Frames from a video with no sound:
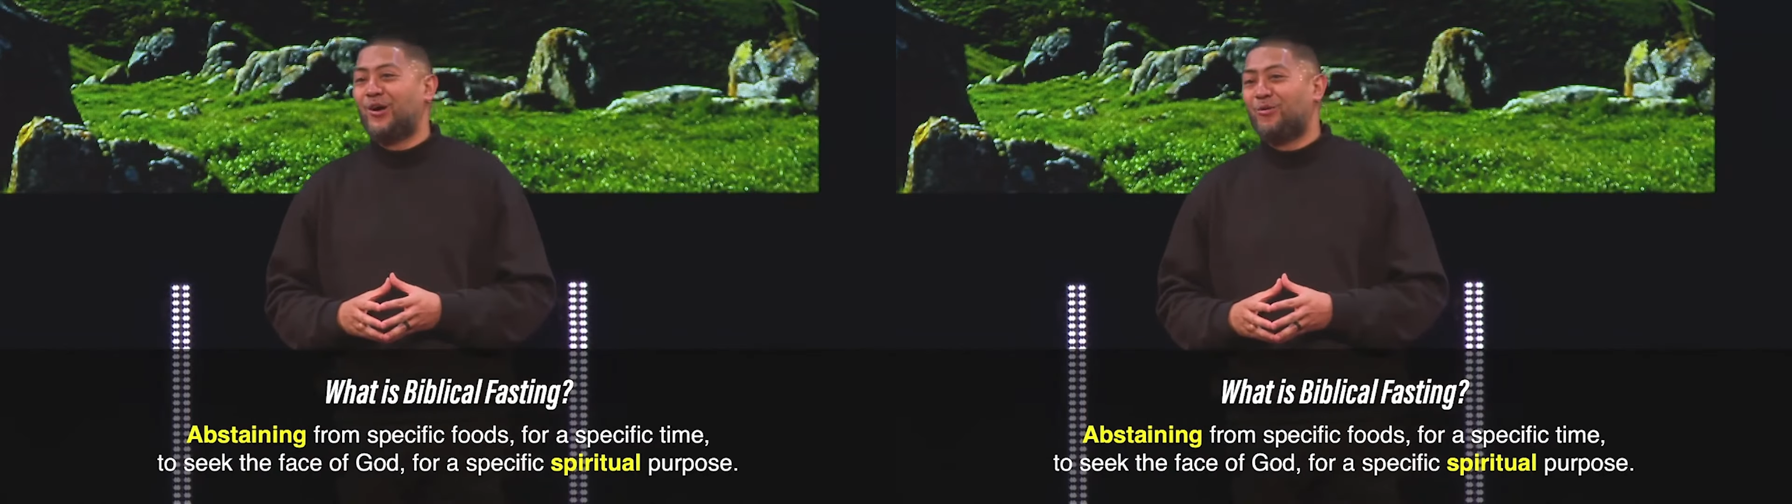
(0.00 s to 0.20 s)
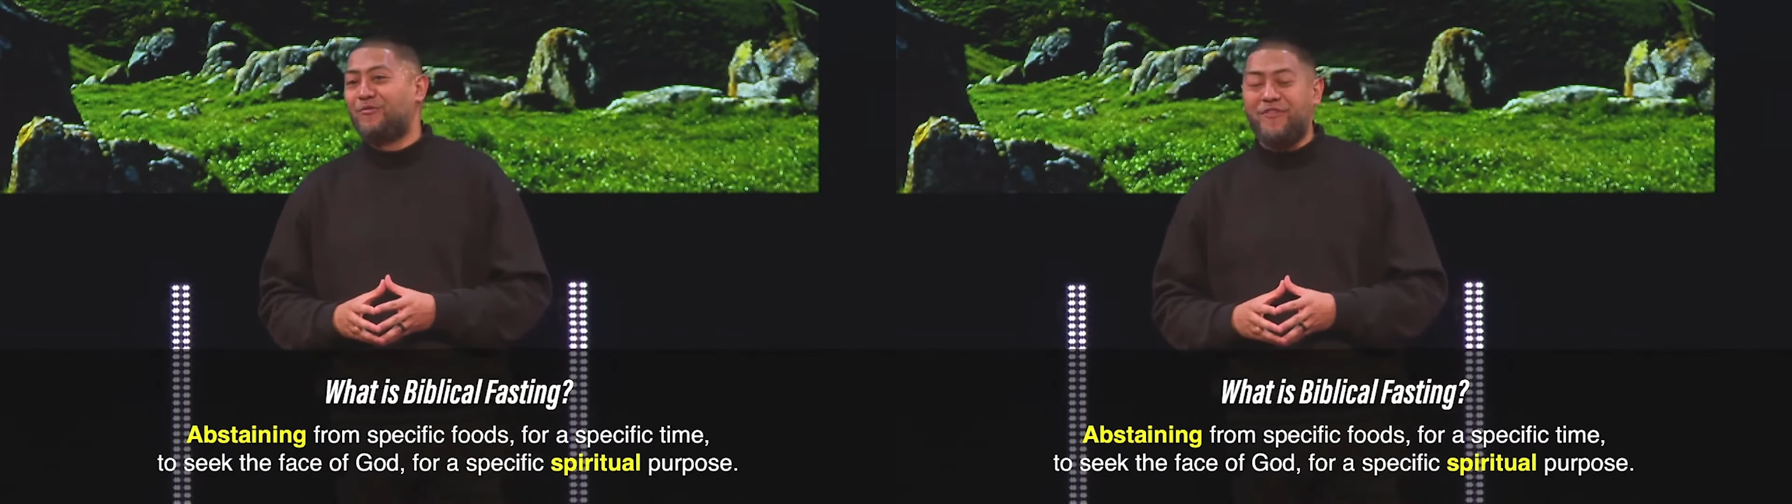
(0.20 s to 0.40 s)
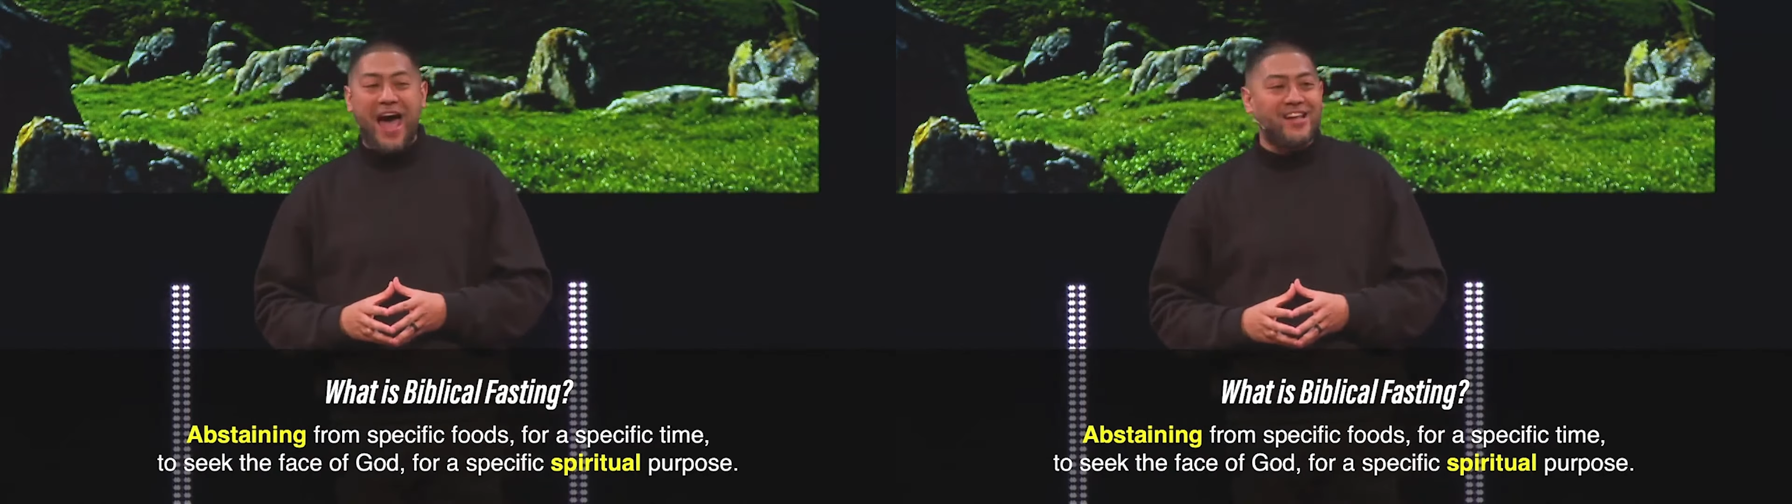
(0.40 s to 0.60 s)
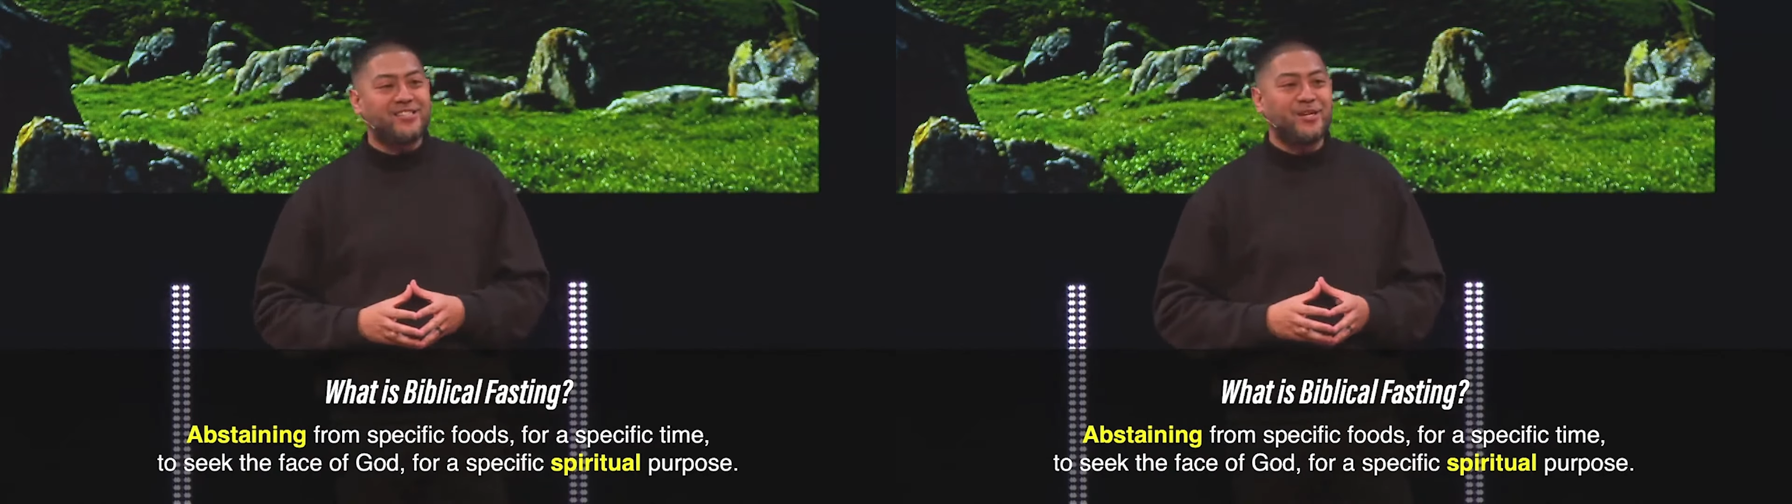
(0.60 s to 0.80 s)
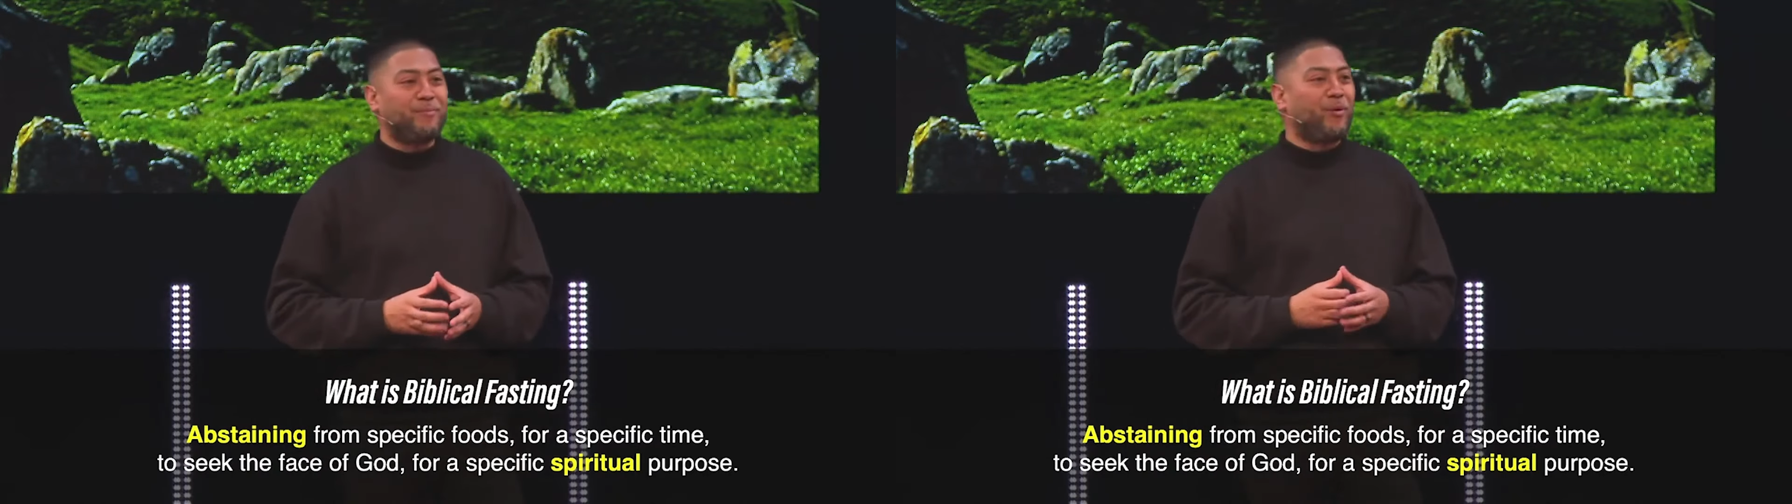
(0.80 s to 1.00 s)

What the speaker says: would fast and